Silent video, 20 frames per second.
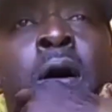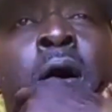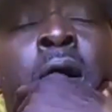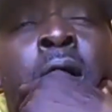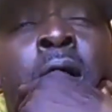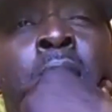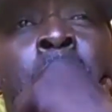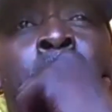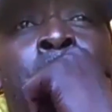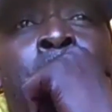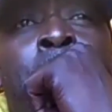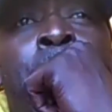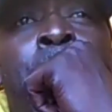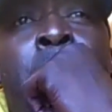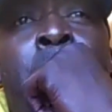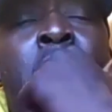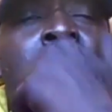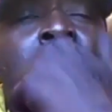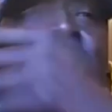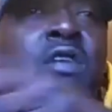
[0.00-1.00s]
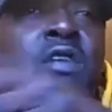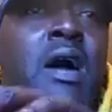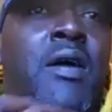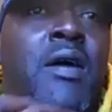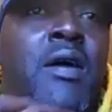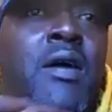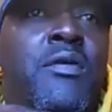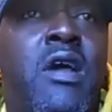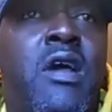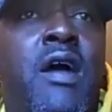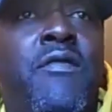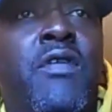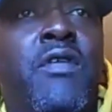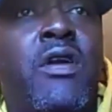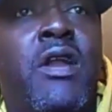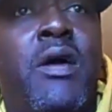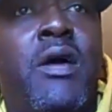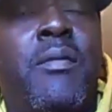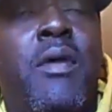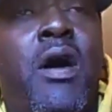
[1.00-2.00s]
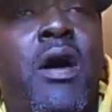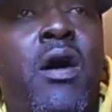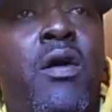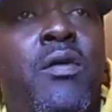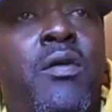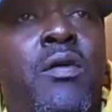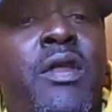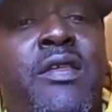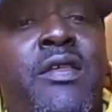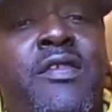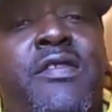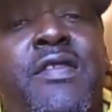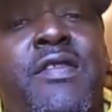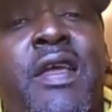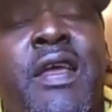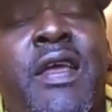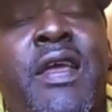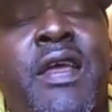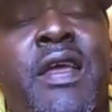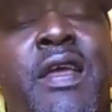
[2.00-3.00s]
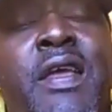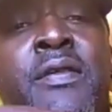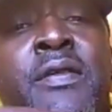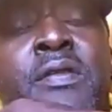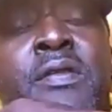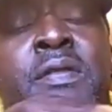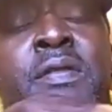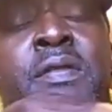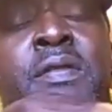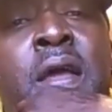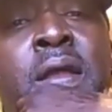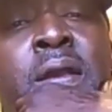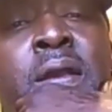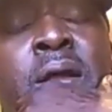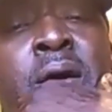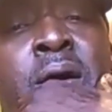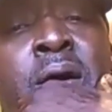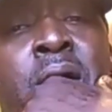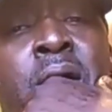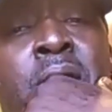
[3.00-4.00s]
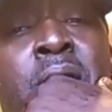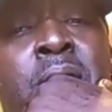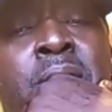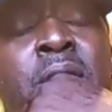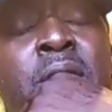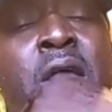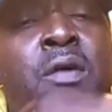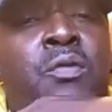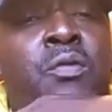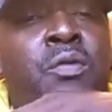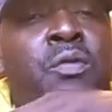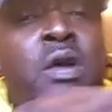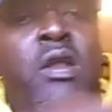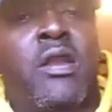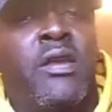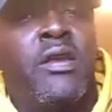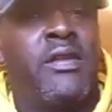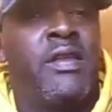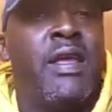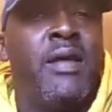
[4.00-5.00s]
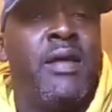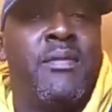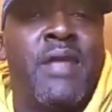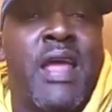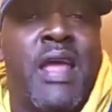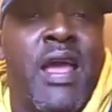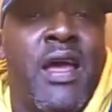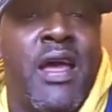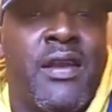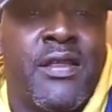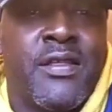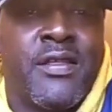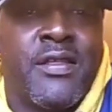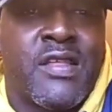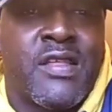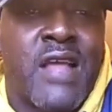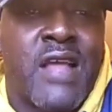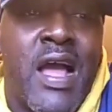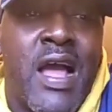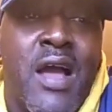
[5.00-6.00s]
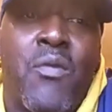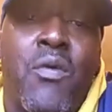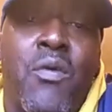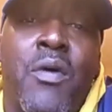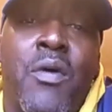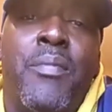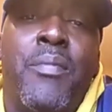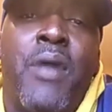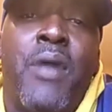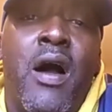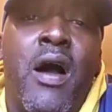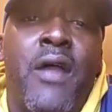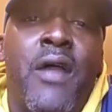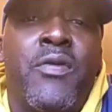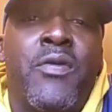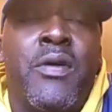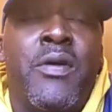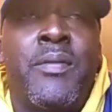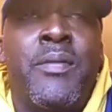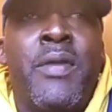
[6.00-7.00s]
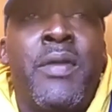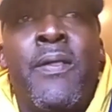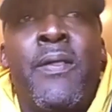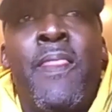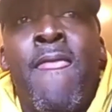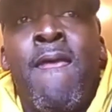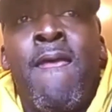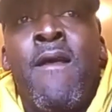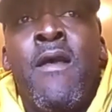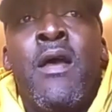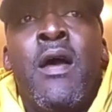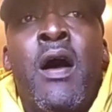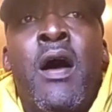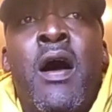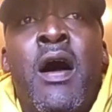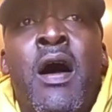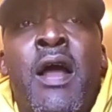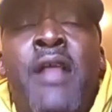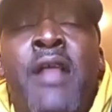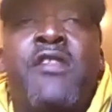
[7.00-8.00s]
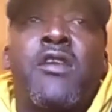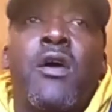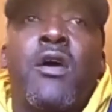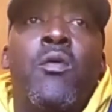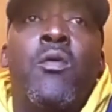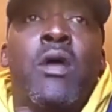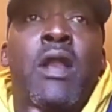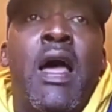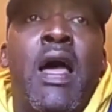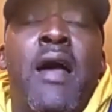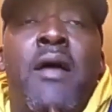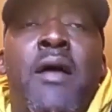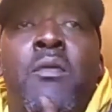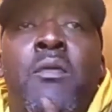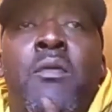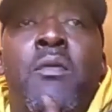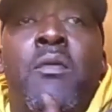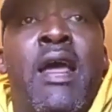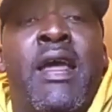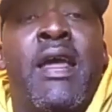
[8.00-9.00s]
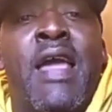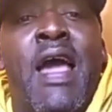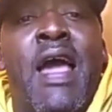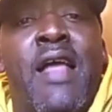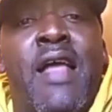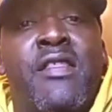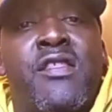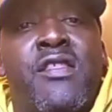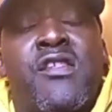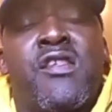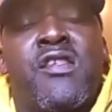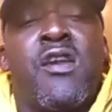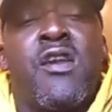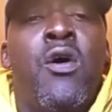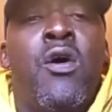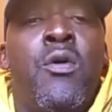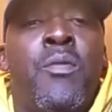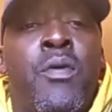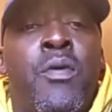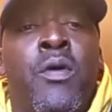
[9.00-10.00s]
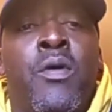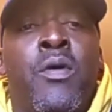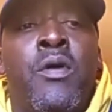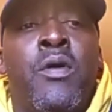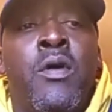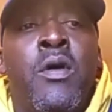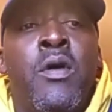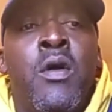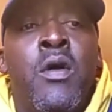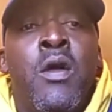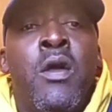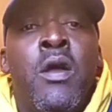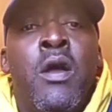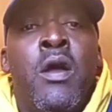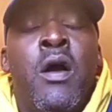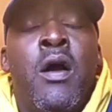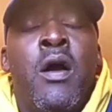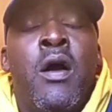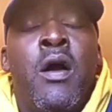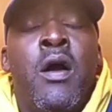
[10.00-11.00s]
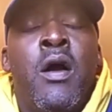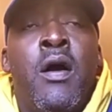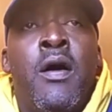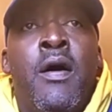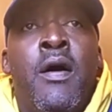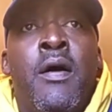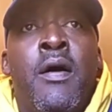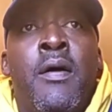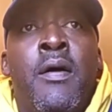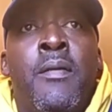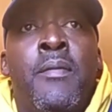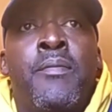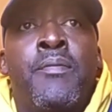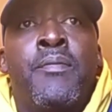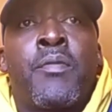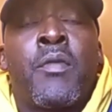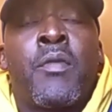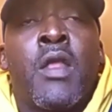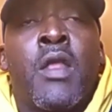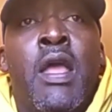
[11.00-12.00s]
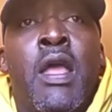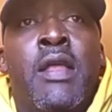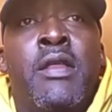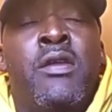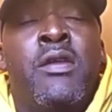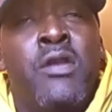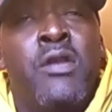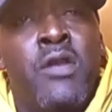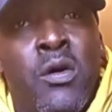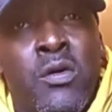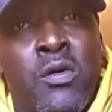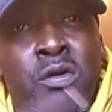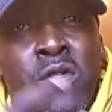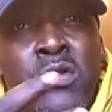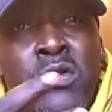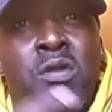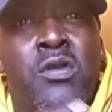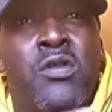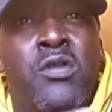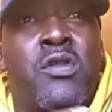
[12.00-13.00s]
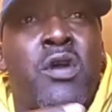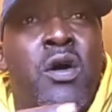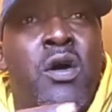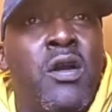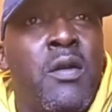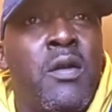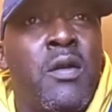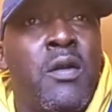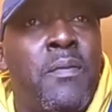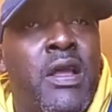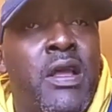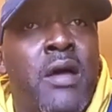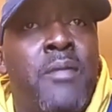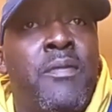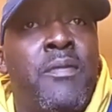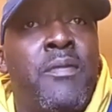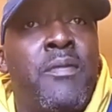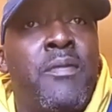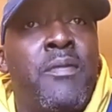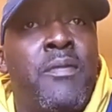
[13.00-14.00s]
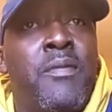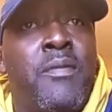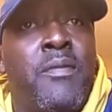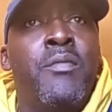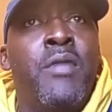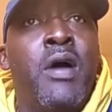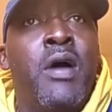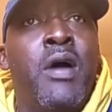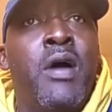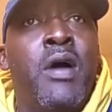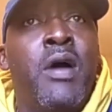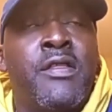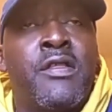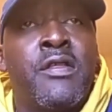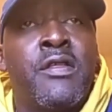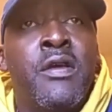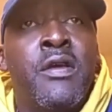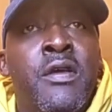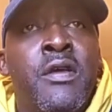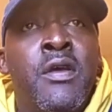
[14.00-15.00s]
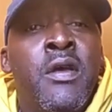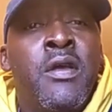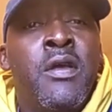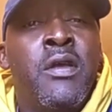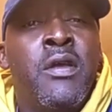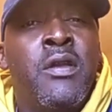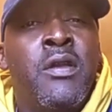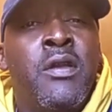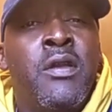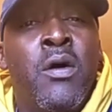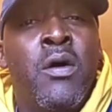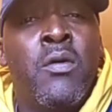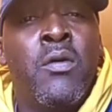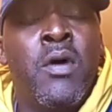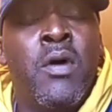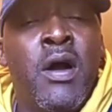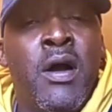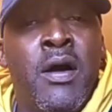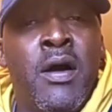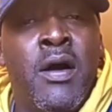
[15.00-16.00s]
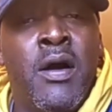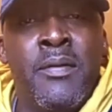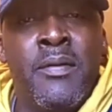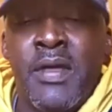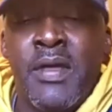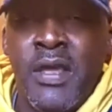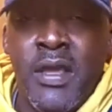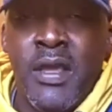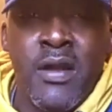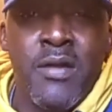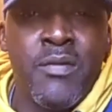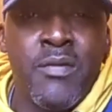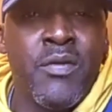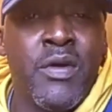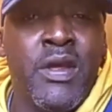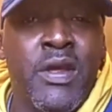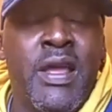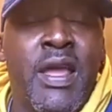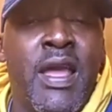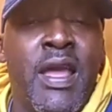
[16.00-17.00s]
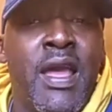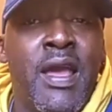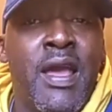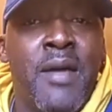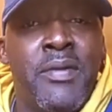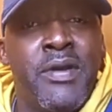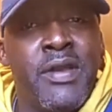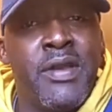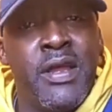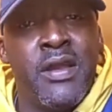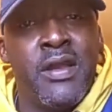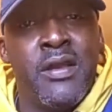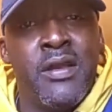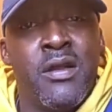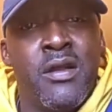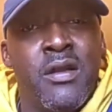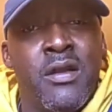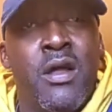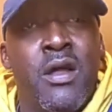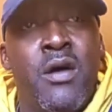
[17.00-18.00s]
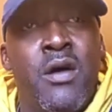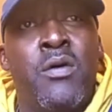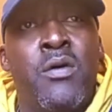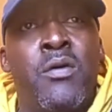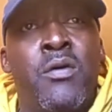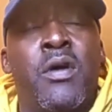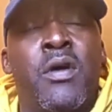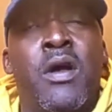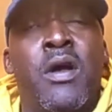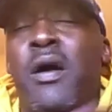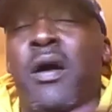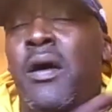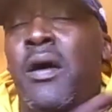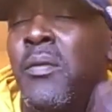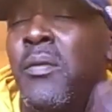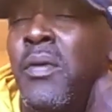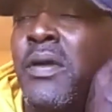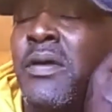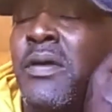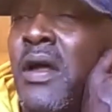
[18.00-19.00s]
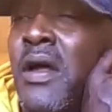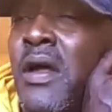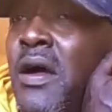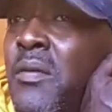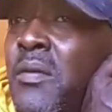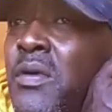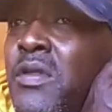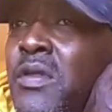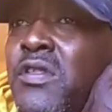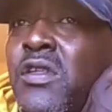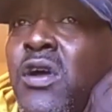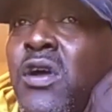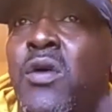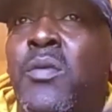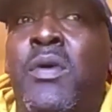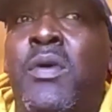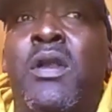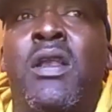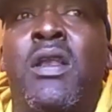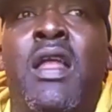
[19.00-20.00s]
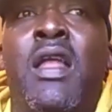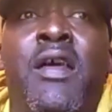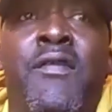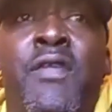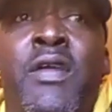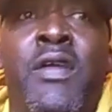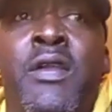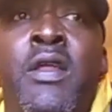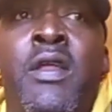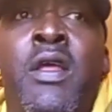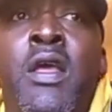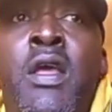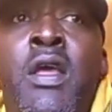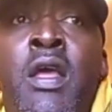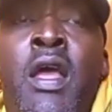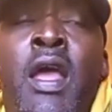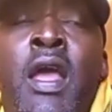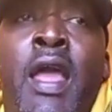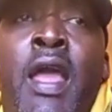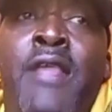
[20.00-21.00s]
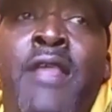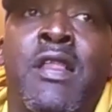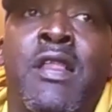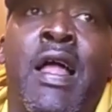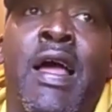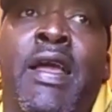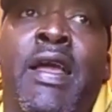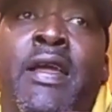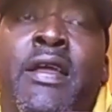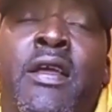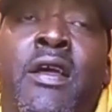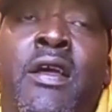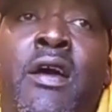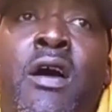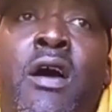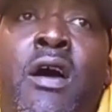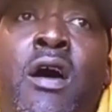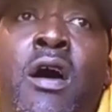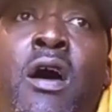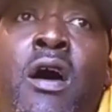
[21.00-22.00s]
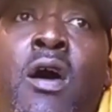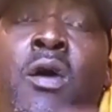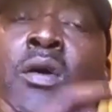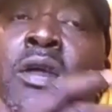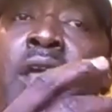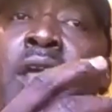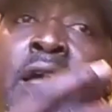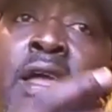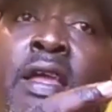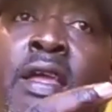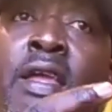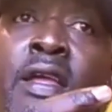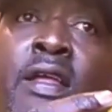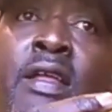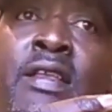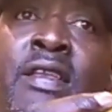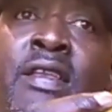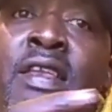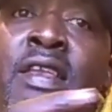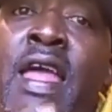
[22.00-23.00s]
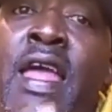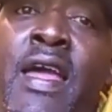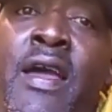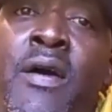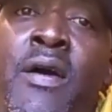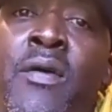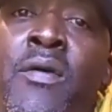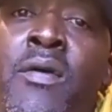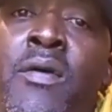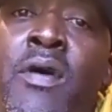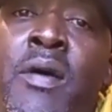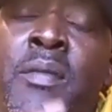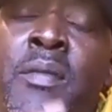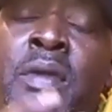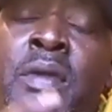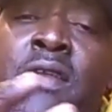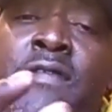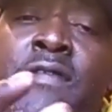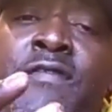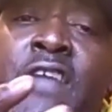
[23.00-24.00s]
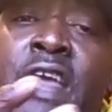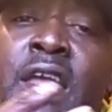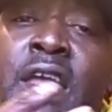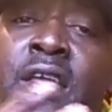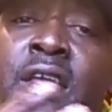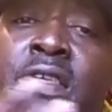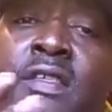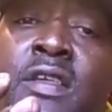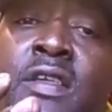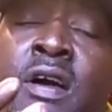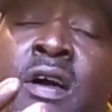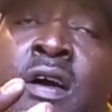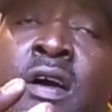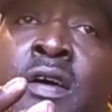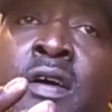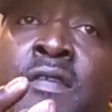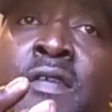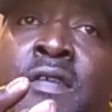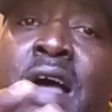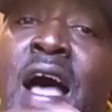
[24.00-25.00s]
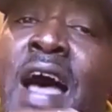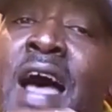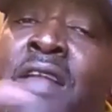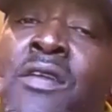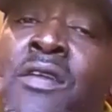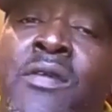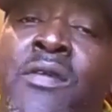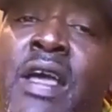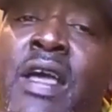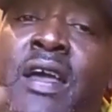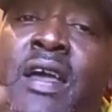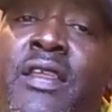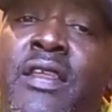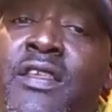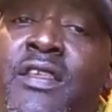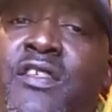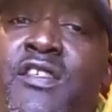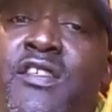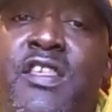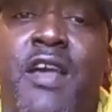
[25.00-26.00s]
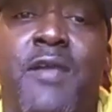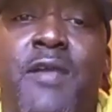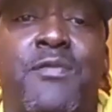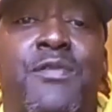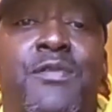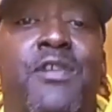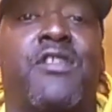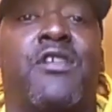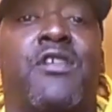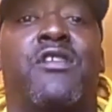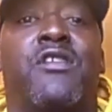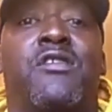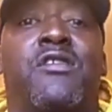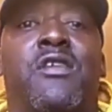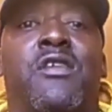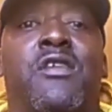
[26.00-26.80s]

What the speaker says: And so I was covering up all these things that really deep down inside were bothering me. And so when I got sober, and you know, you starting to pick up a few months, you know, here at rehab and then along with sober living, it's like, okay, now I'm in a phase of I don't have these substances